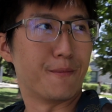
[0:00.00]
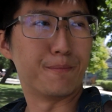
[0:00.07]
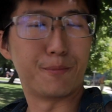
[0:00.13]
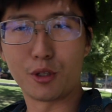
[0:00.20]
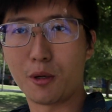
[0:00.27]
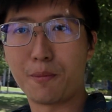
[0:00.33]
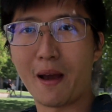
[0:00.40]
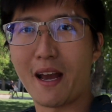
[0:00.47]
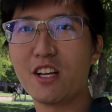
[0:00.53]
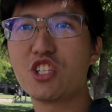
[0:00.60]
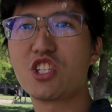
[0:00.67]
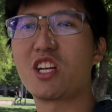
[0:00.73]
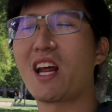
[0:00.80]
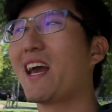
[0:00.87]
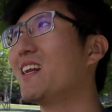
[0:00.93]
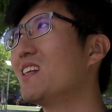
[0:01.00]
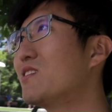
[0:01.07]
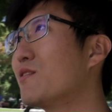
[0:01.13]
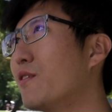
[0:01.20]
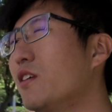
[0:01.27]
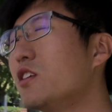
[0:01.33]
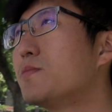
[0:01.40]
Budapest, and it's
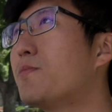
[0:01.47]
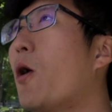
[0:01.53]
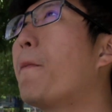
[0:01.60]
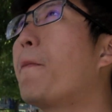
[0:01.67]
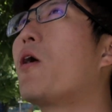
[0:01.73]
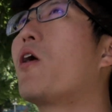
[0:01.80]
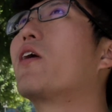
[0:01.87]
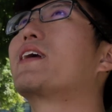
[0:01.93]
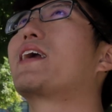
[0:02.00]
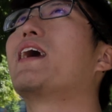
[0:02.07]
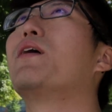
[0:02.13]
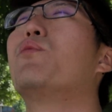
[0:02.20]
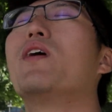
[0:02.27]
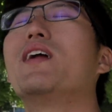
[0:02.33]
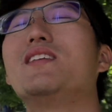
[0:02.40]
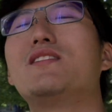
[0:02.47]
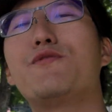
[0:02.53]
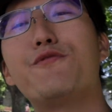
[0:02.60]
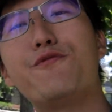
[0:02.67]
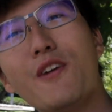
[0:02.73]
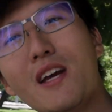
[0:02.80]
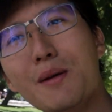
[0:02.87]
a very small park, and what it's
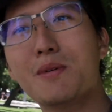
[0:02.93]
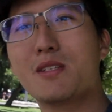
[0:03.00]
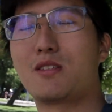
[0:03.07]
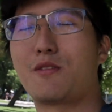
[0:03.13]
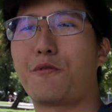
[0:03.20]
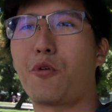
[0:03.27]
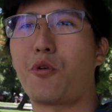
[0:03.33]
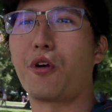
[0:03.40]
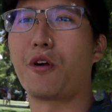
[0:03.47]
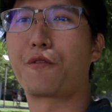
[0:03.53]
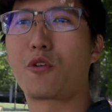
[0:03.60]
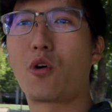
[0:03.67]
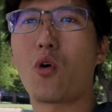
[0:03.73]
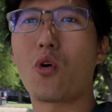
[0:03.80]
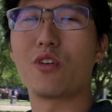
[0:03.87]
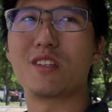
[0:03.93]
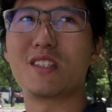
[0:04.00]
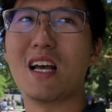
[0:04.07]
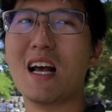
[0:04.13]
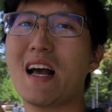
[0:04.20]
famous for, of course,